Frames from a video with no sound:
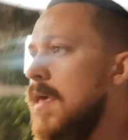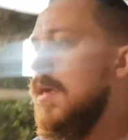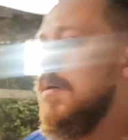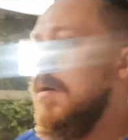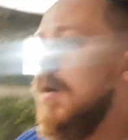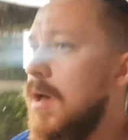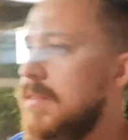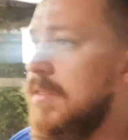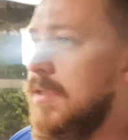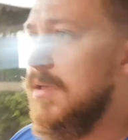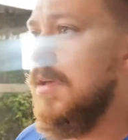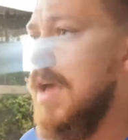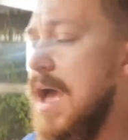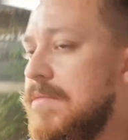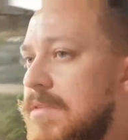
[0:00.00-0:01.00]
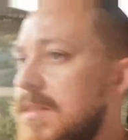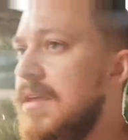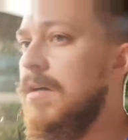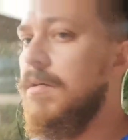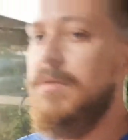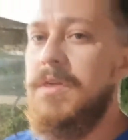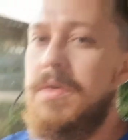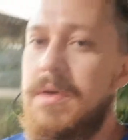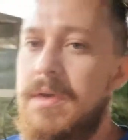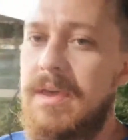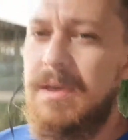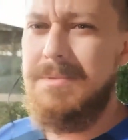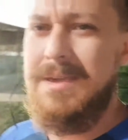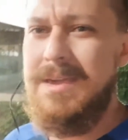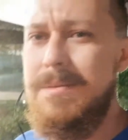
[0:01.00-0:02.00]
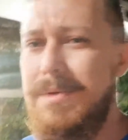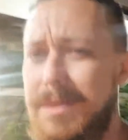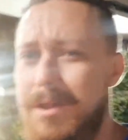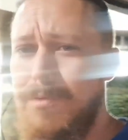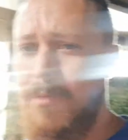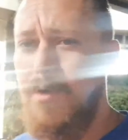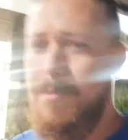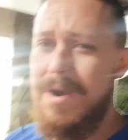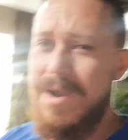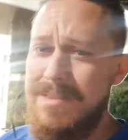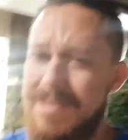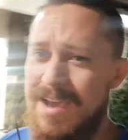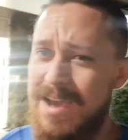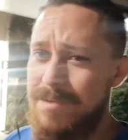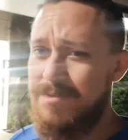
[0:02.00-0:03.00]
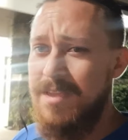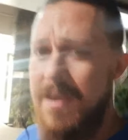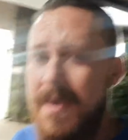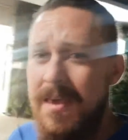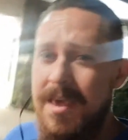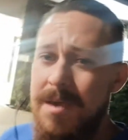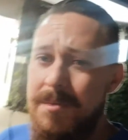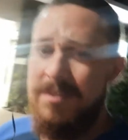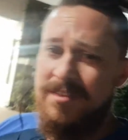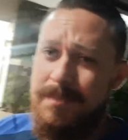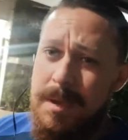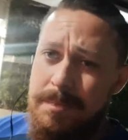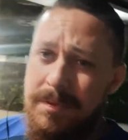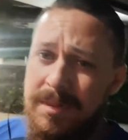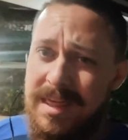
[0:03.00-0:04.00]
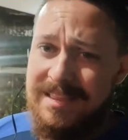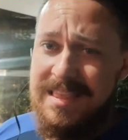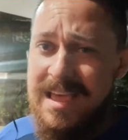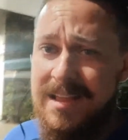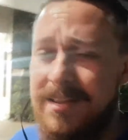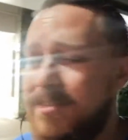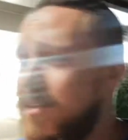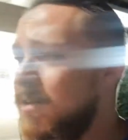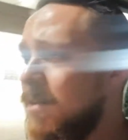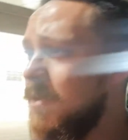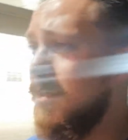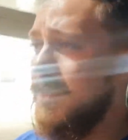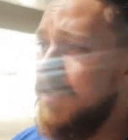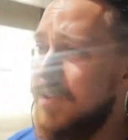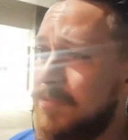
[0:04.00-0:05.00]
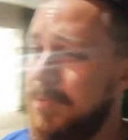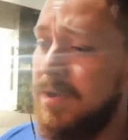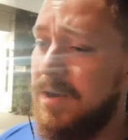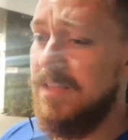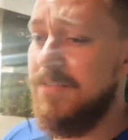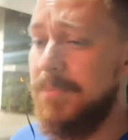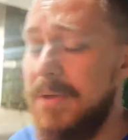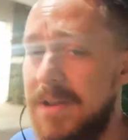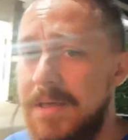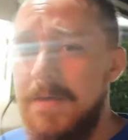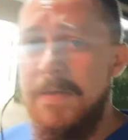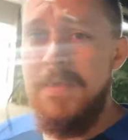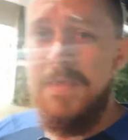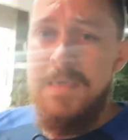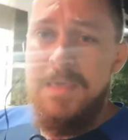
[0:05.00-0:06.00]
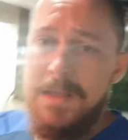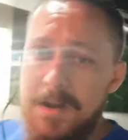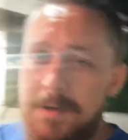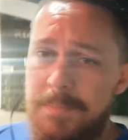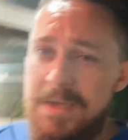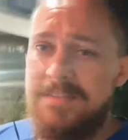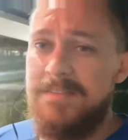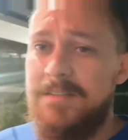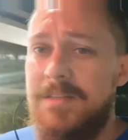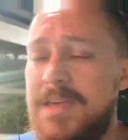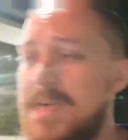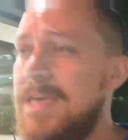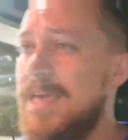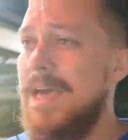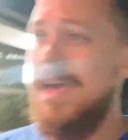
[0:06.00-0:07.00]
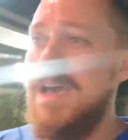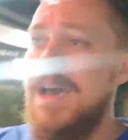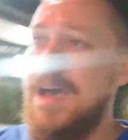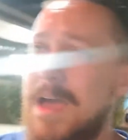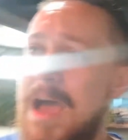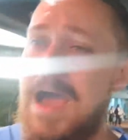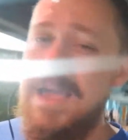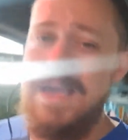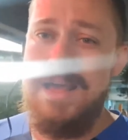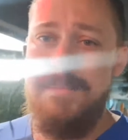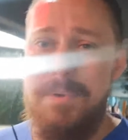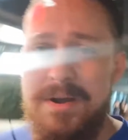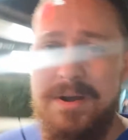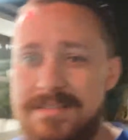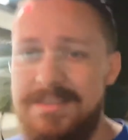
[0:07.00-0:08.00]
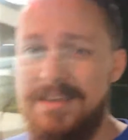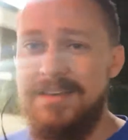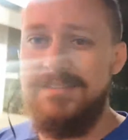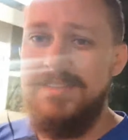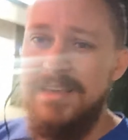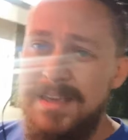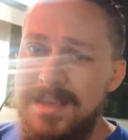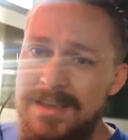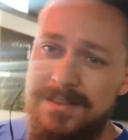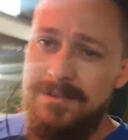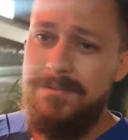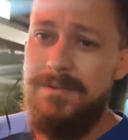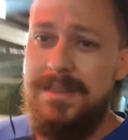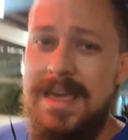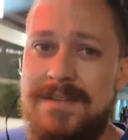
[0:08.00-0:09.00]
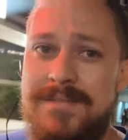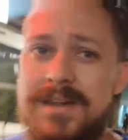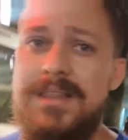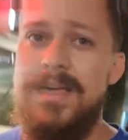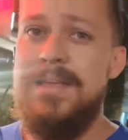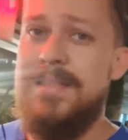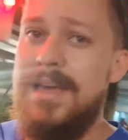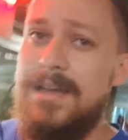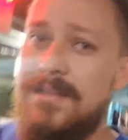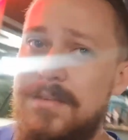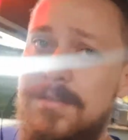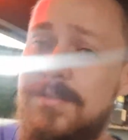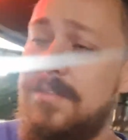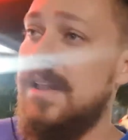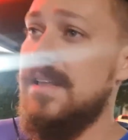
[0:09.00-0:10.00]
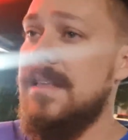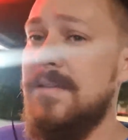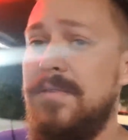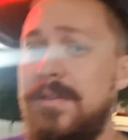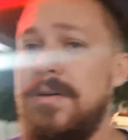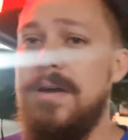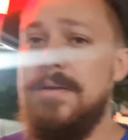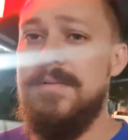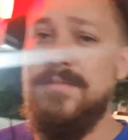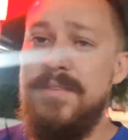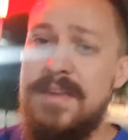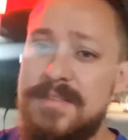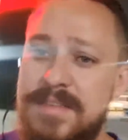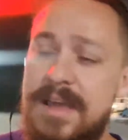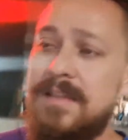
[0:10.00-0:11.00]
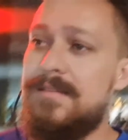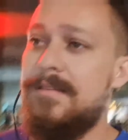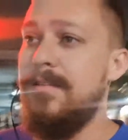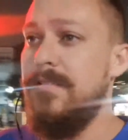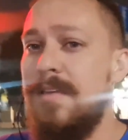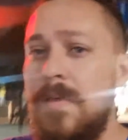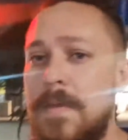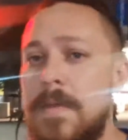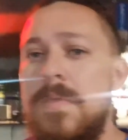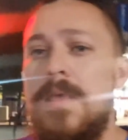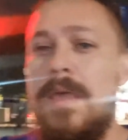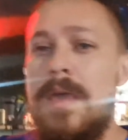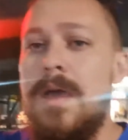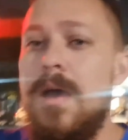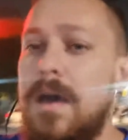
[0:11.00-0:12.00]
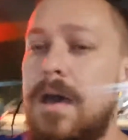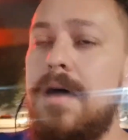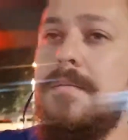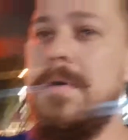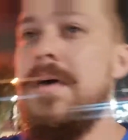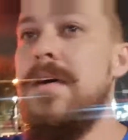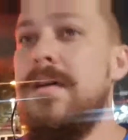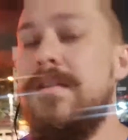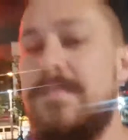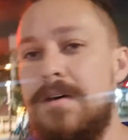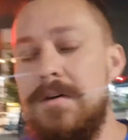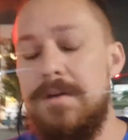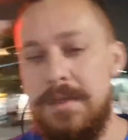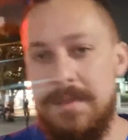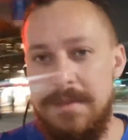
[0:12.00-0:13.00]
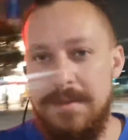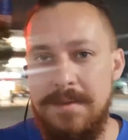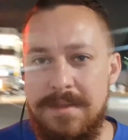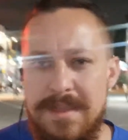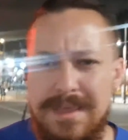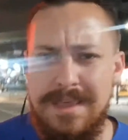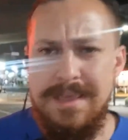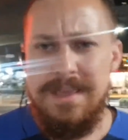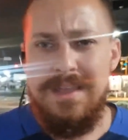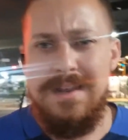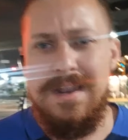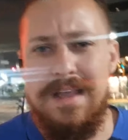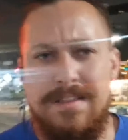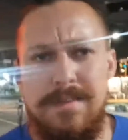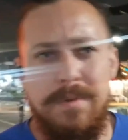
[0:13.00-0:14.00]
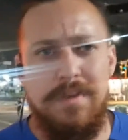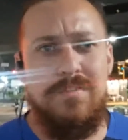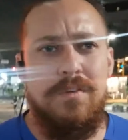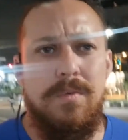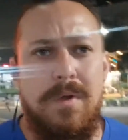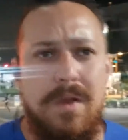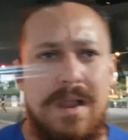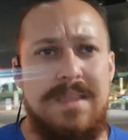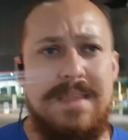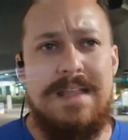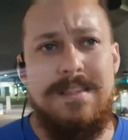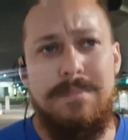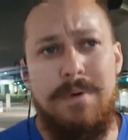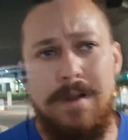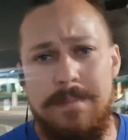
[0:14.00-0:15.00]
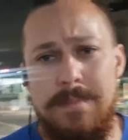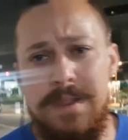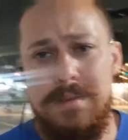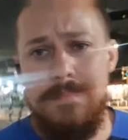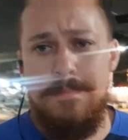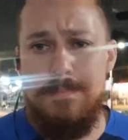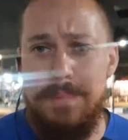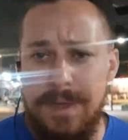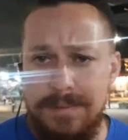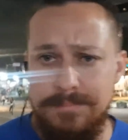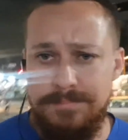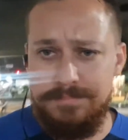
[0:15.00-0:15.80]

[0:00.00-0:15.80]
to have to deal with. It can be a little warmer at times, but some people like that, so it is what it is. But you know, basically I got it pretty easy because I don't really have any leg tattoos, and I definitely don't have any face tattoos, so not too much to worry in that department. But